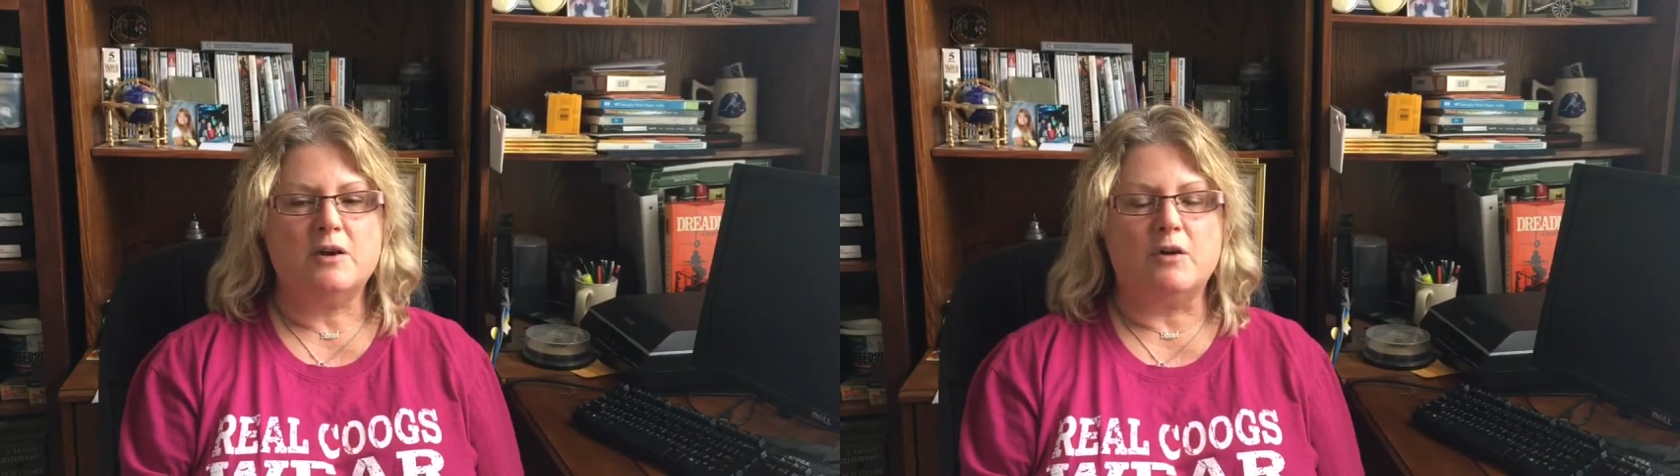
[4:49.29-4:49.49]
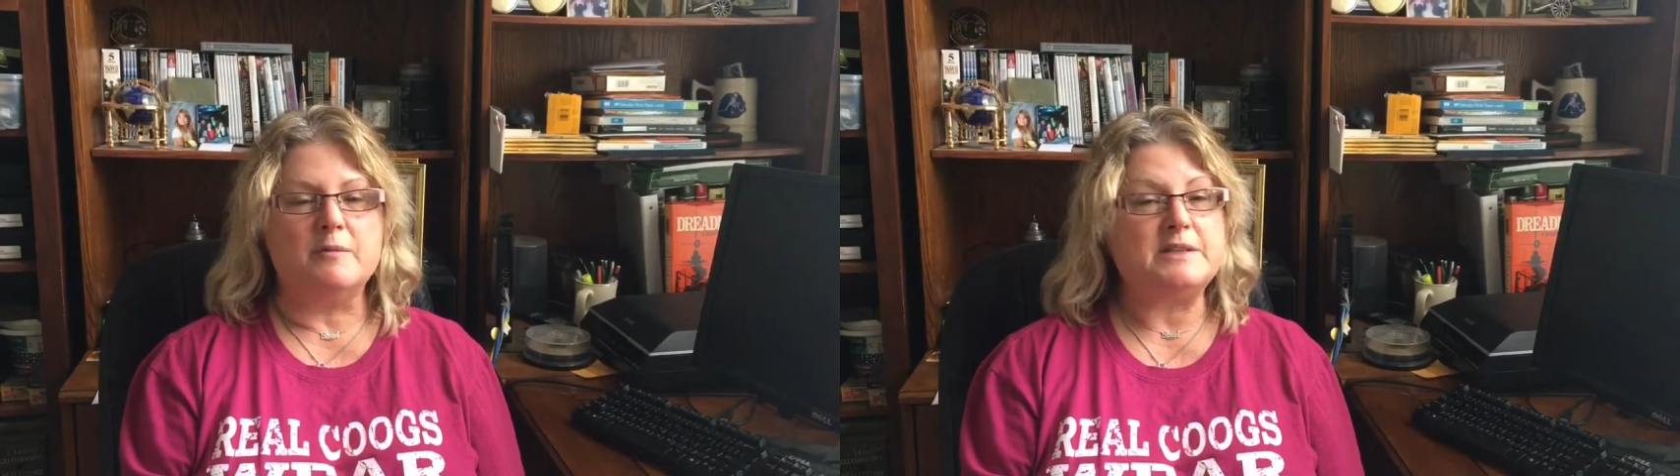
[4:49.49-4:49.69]

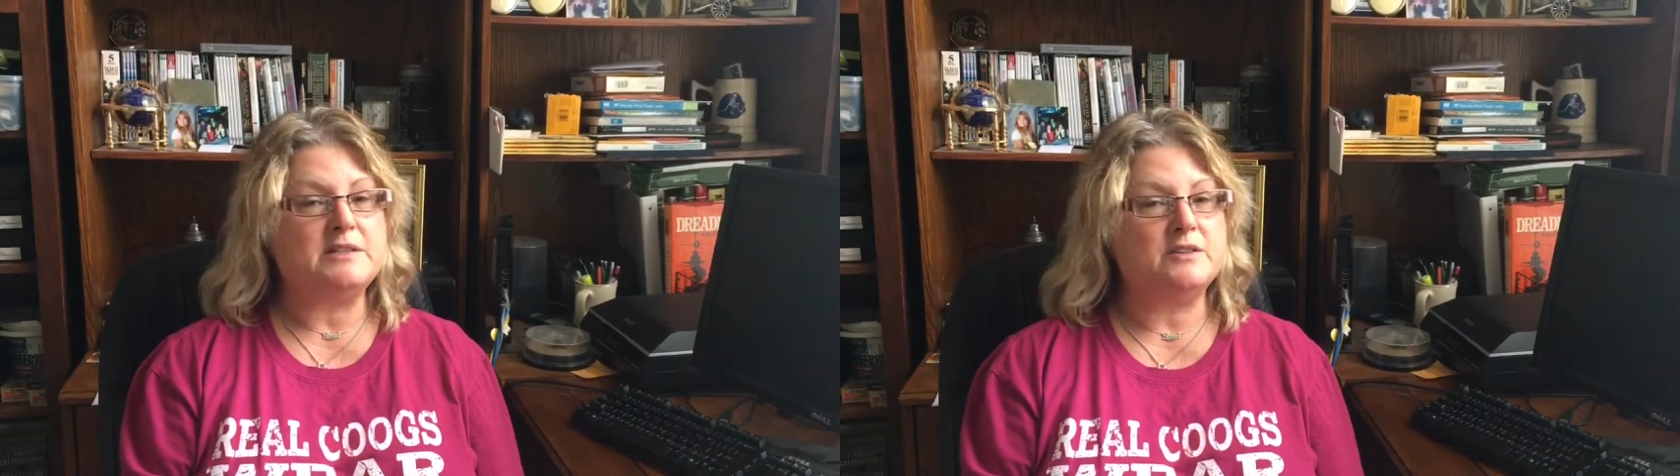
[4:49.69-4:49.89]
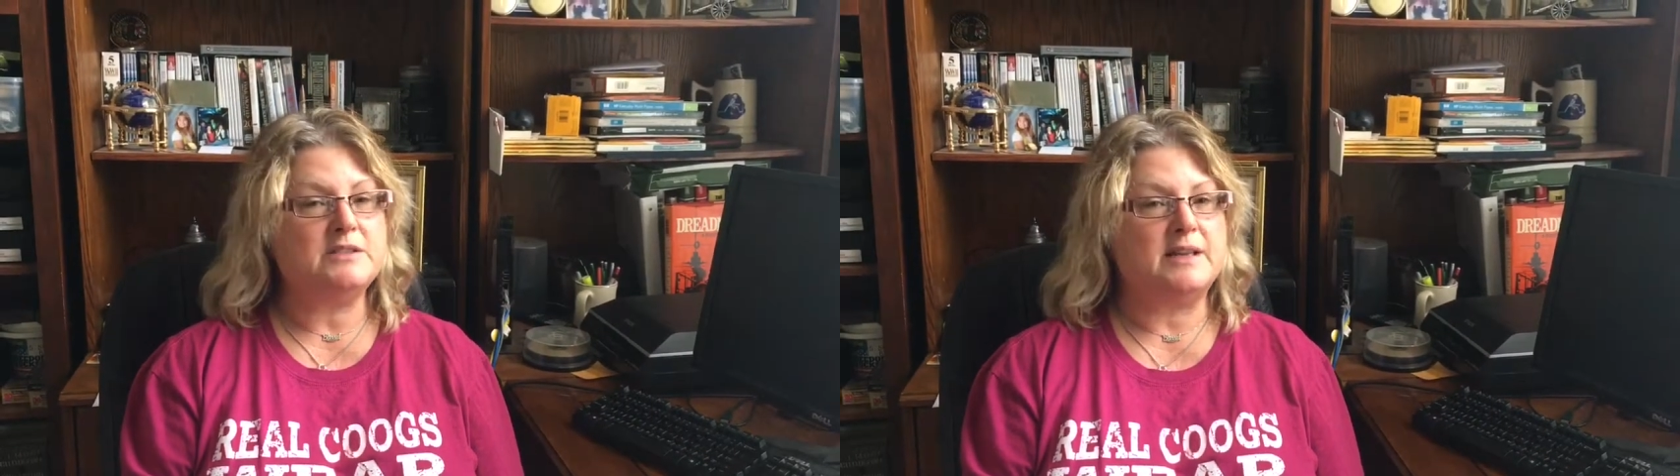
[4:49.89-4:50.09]
or
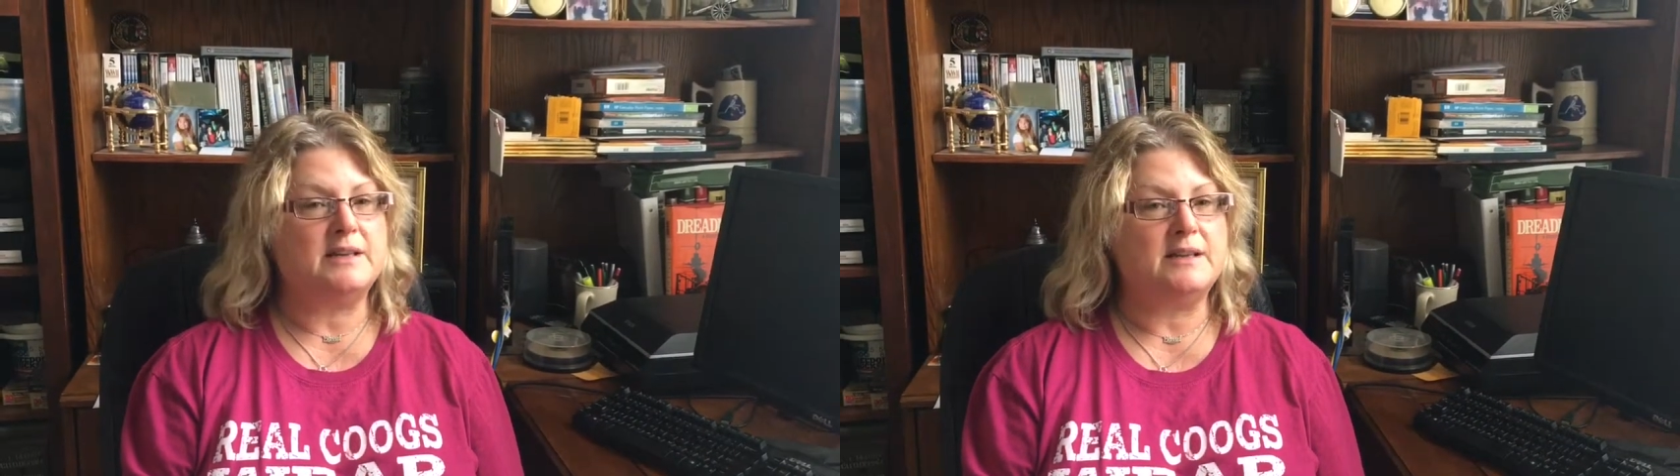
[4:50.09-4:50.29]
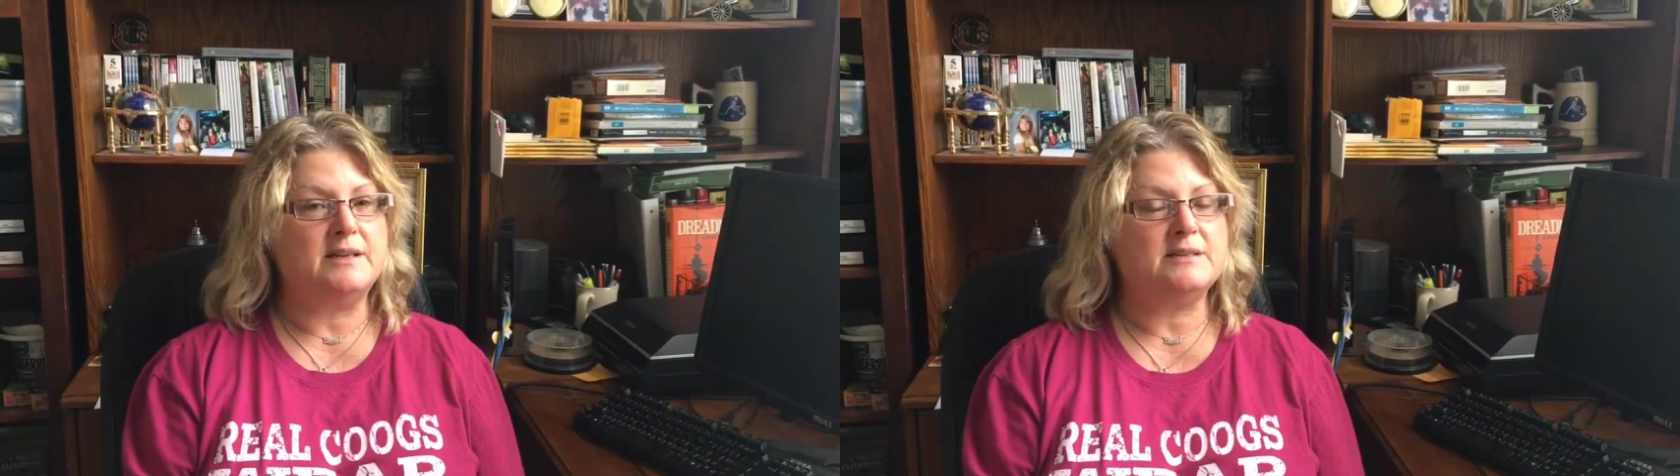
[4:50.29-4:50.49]

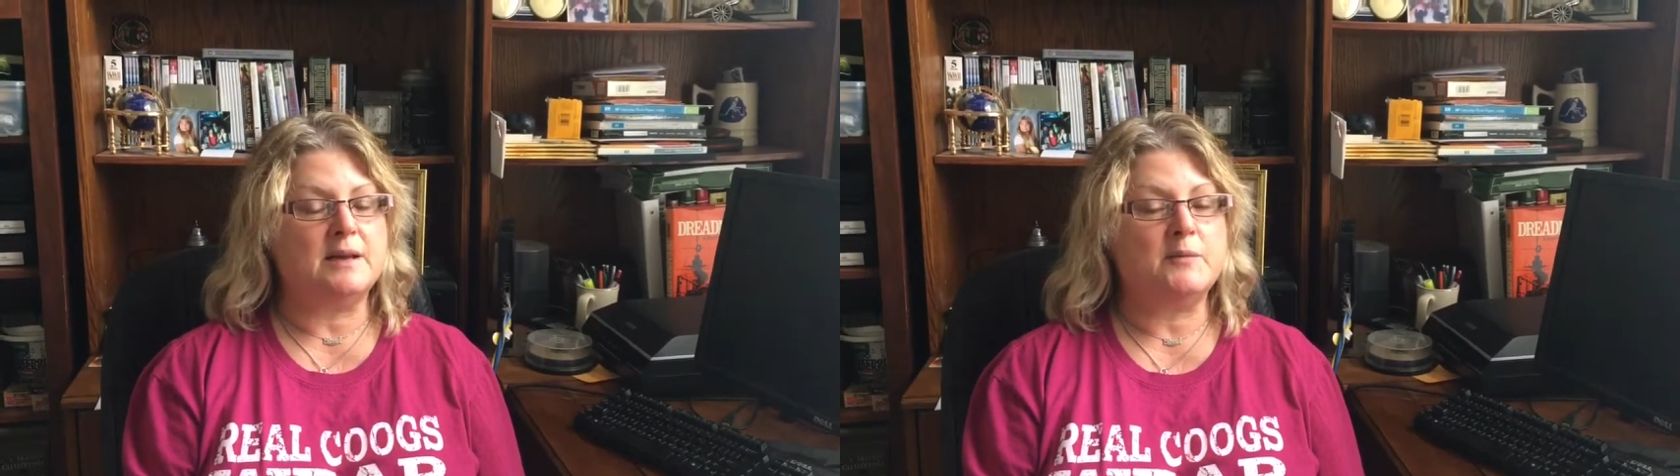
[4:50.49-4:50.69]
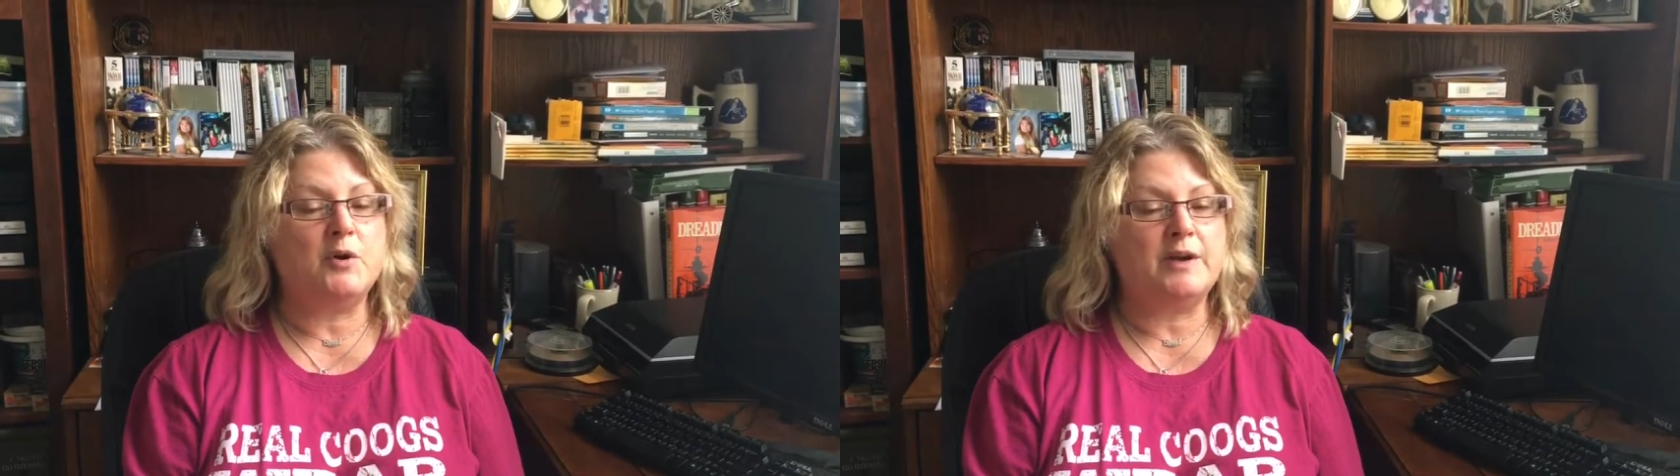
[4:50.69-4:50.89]
misunderstandings,
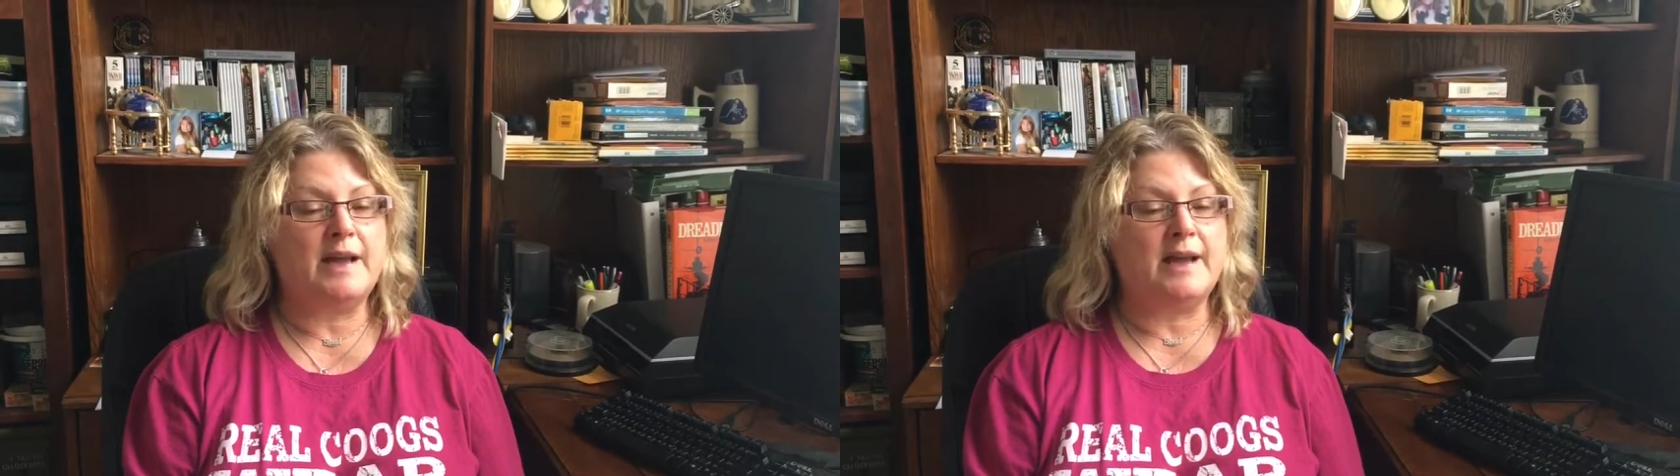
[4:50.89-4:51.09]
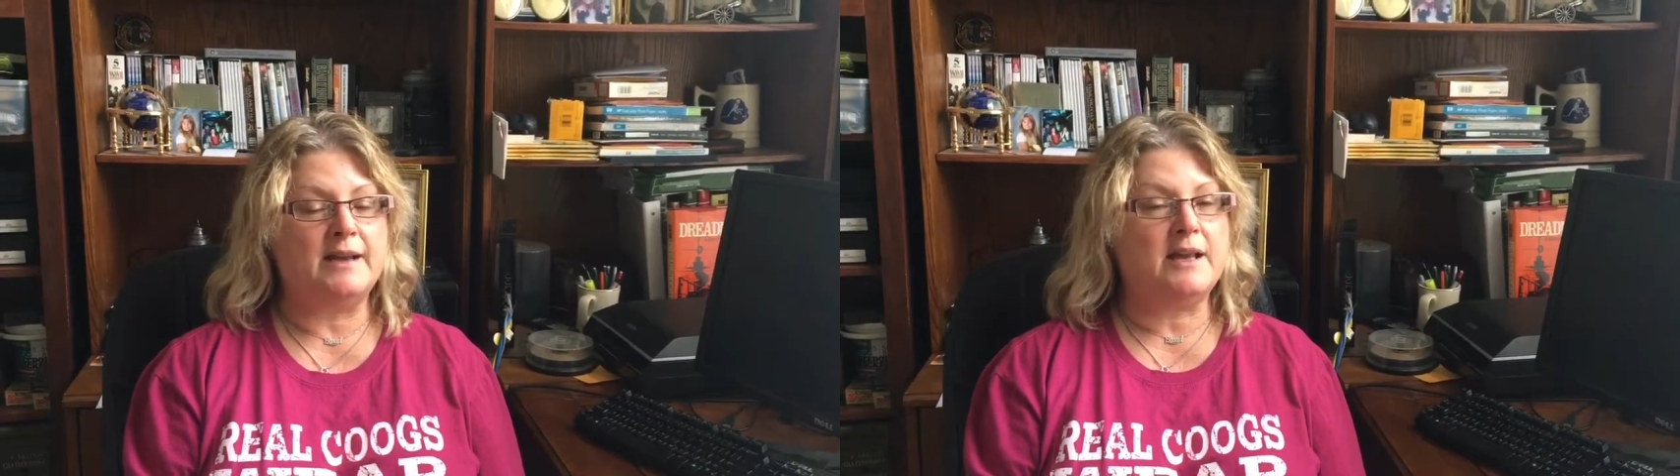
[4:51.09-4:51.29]
I'm going to
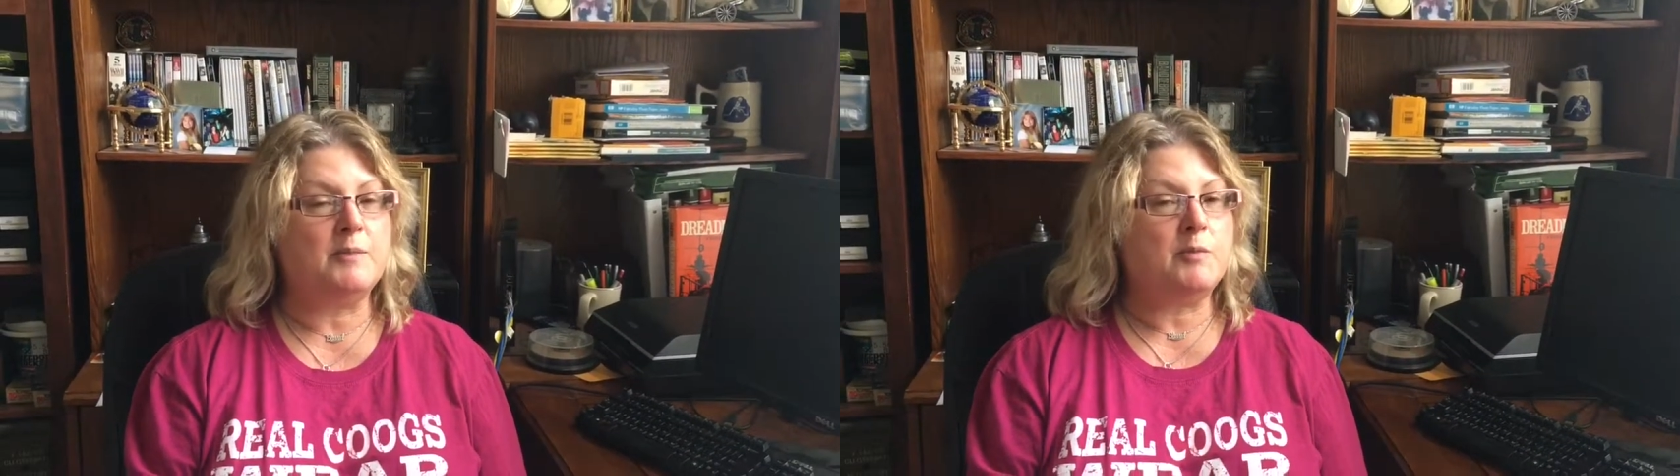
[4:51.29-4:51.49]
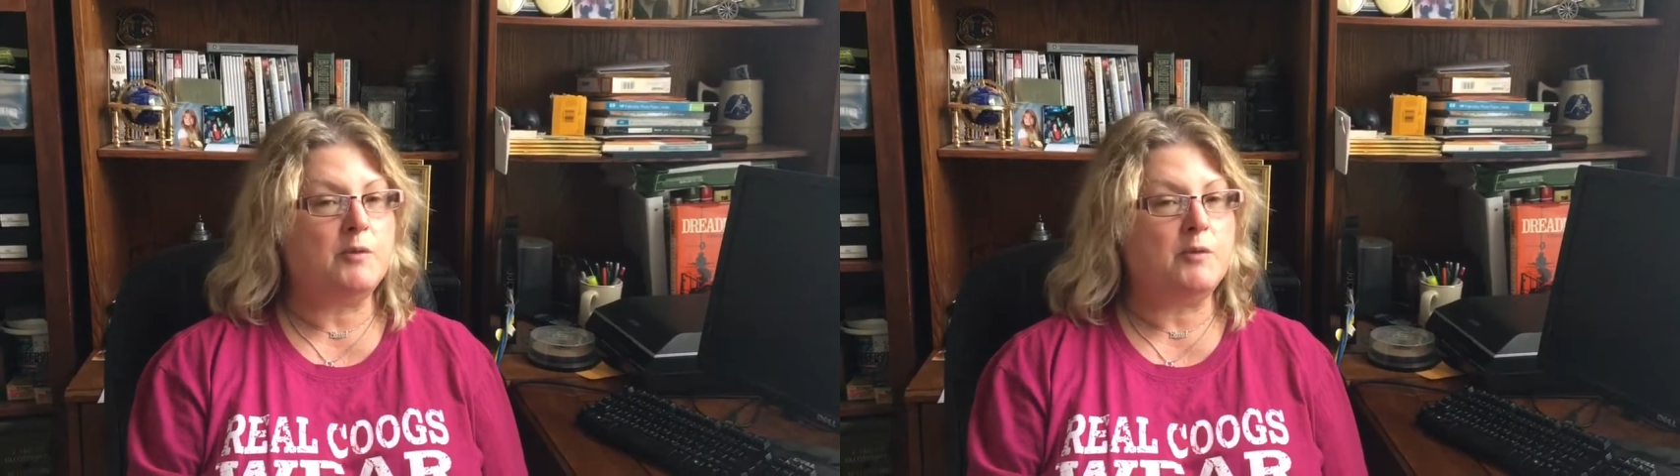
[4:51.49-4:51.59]
add a couple